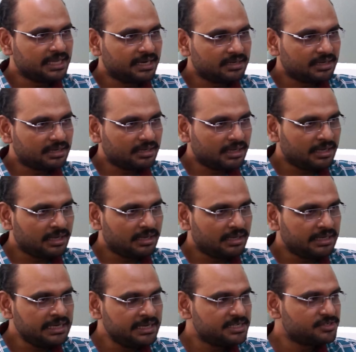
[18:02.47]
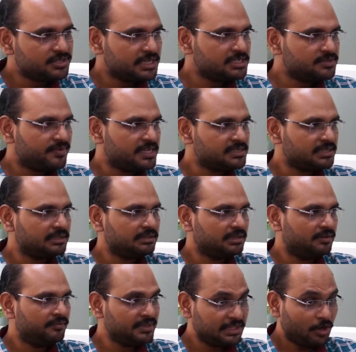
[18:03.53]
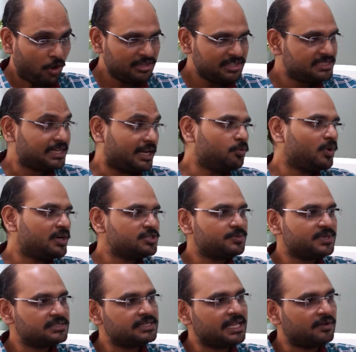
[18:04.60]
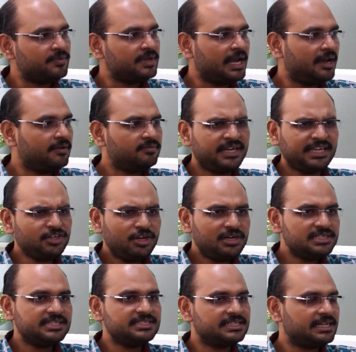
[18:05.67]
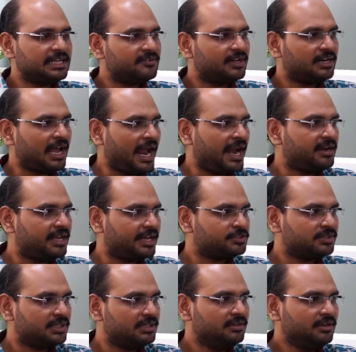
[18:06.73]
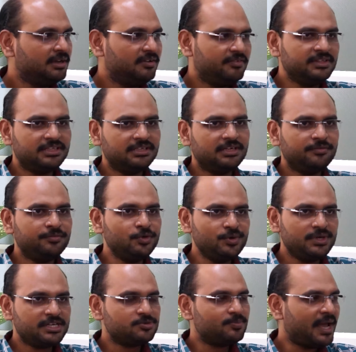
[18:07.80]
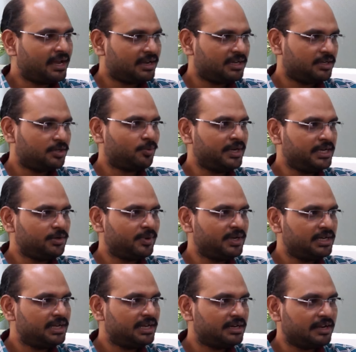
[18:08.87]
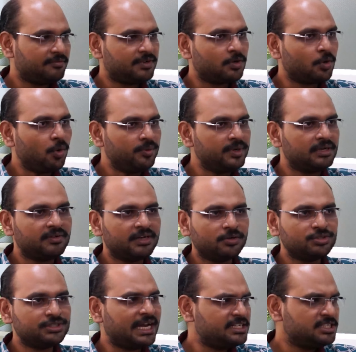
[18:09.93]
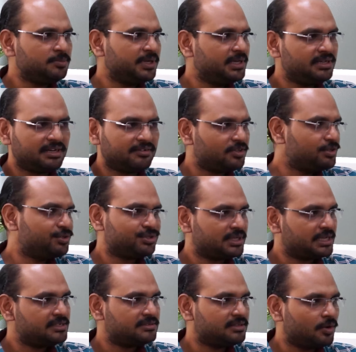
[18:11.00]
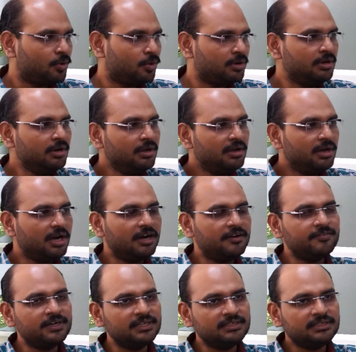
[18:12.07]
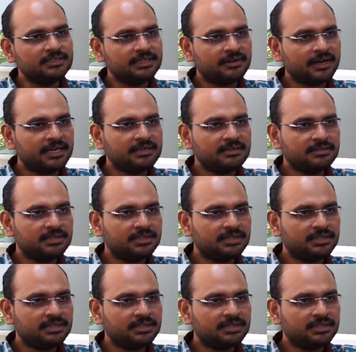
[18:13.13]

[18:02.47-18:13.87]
that industry is facing with all these advancements that we have. Technology is at our hand actually. With a few years back, 2020 and after COVID, ChatGPT revolutionized the whole world, right?